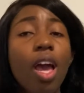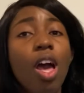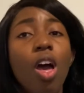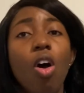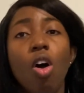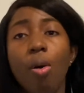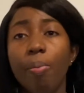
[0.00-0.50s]

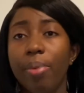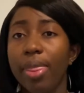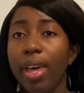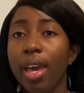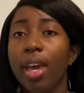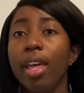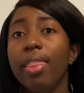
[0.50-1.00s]
up
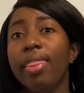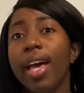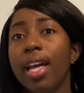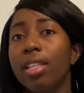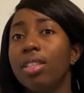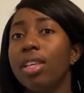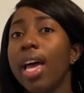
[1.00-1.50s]
there
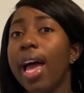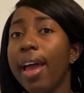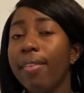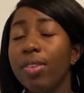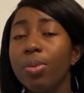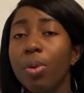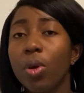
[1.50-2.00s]
that I
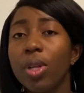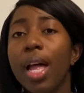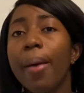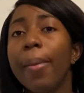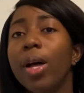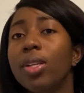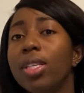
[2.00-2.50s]
have spoken
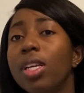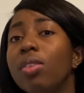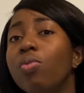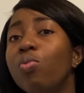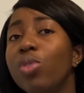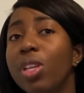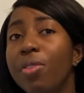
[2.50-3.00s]
about
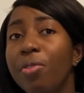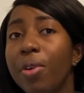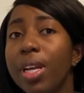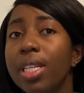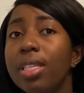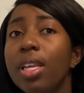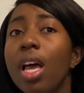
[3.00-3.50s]

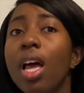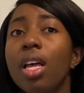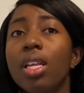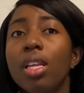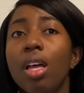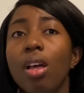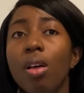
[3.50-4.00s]
different
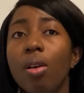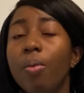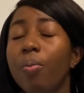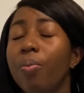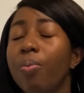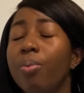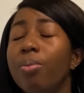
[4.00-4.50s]

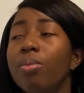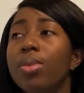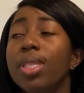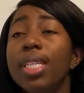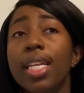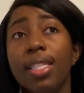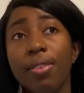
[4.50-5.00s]

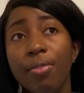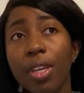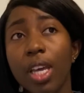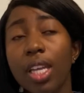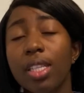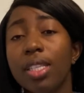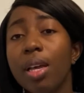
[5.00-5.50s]

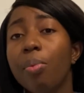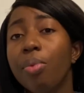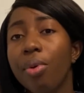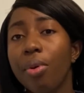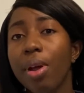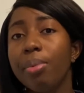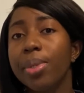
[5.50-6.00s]
certificates and
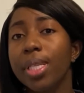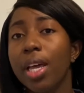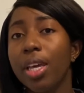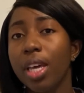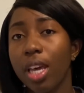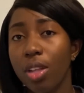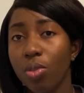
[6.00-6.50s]
programs that
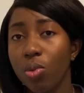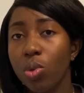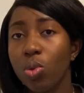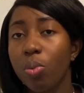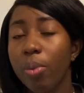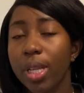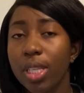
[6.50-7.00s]
you can do
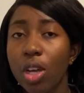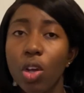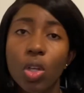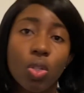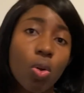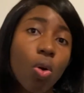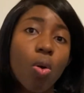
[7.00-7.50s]
to better your
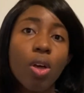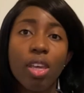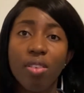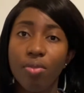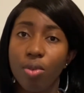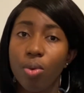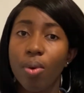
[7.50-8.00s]
score
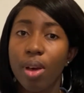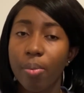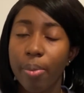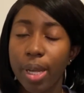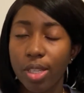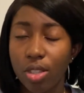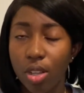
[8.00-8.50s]
if you are a
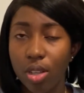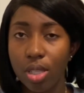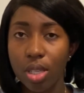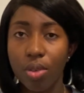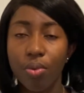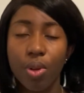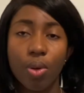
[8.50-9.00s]
bachelor's
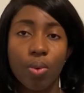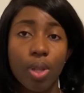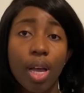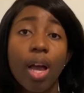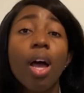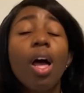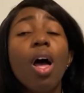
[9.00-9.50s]
degree
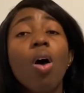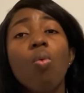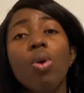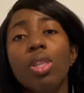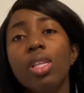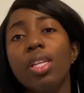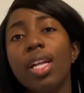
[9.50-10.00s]
holder.
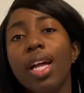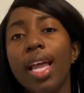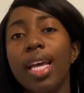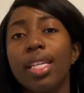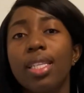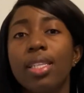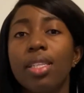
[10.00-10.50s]
One thing I
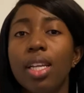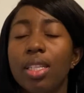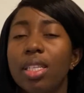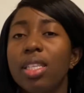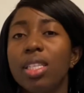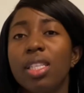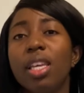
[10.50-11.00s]
like to state
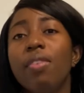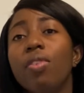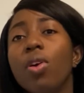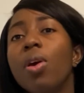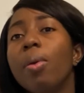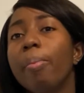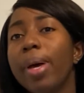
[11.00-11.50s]
is, if
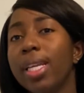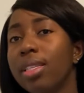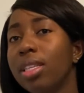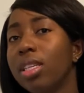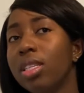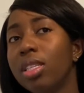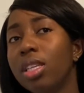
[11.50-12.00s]
you're a
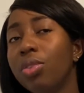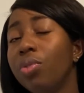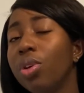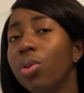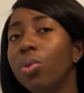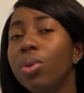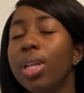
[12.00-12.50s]
master's degree
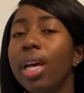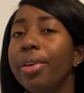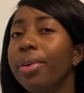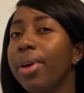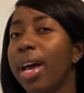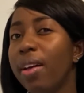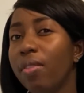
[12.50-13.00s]
holder,
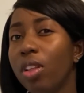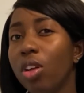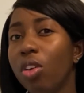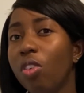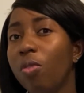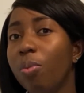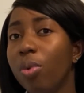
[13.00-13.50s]
you have a lot
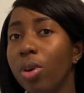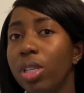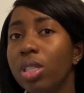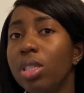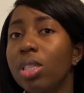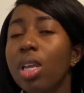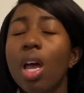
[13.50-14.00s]
of
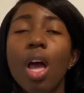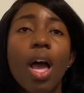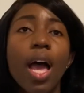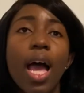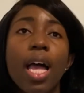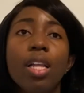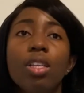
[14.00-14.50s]
points,
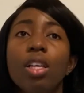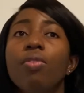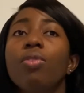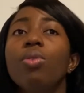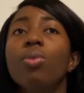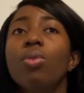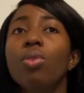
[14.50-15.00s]
and if
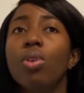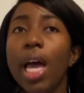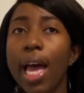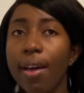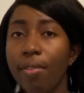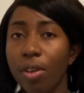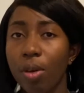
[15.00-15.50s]
you
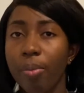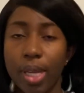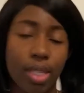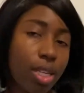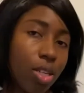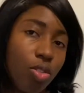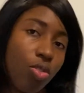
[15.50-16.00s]
have your
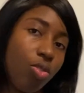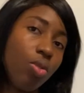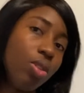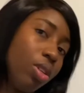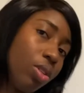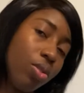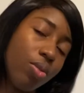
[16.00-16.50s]
master's, you don't
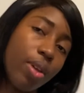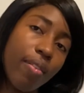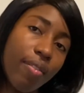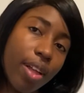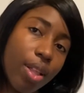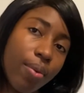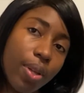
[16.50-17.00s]
need to
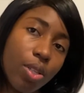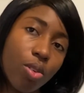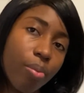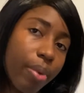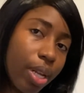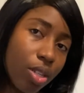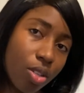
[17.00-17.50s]
evaluate your
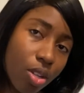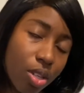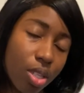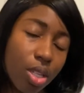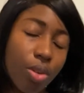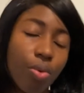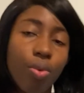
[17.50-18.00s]
bachelor's
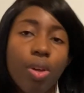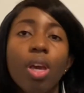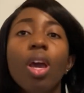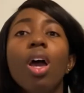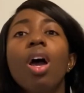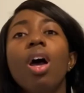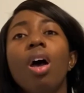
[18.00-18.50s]
degree.
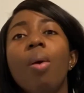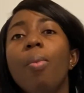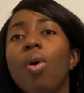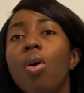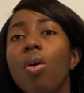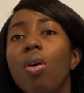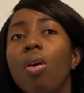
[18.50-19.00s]

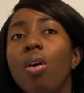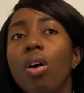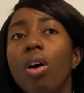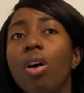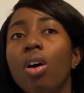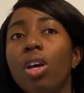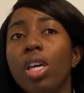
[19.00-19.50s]
But
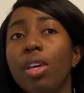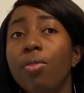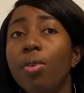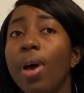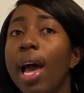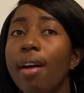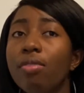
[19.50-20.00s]
if you
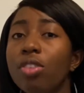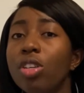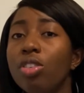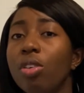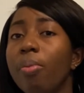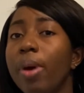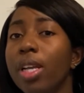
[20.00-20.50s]
have just
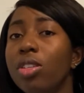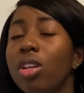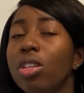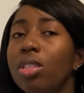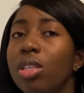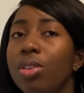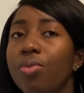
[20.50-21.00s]
your
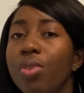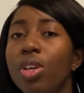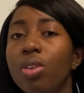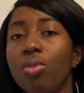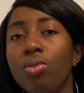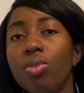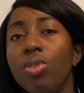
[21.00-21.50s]
bachelor's degree,
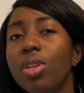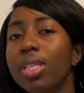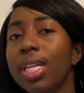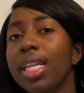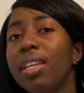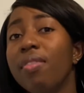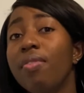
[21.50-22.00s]
you do not
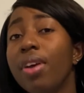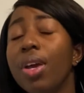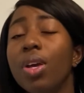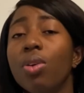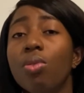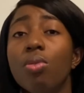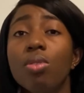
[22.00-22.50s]
stand a very
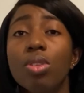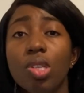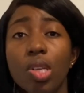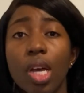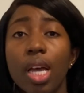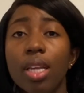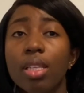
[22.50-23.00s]
good
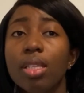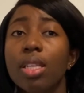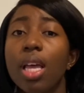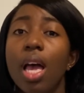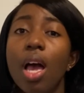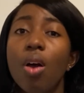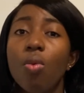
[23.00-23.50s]
chance
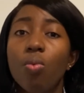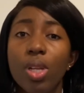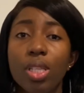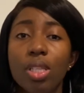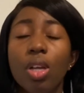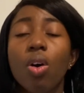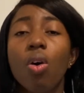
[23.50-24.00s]
with
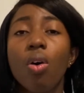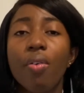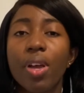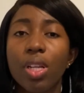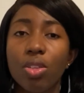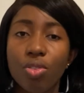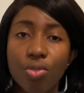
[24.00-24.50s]
the
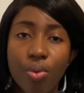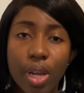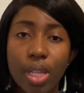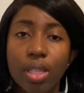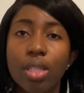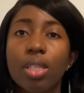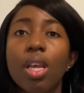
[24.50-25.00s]
current
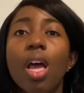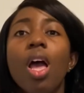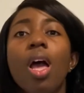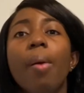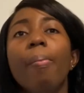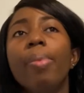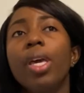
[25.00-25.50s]
trends,
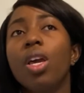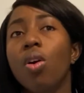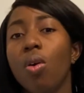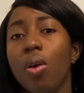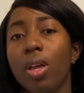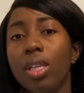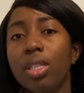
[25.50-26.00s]

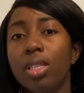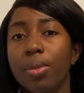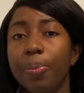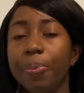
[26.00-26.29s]
because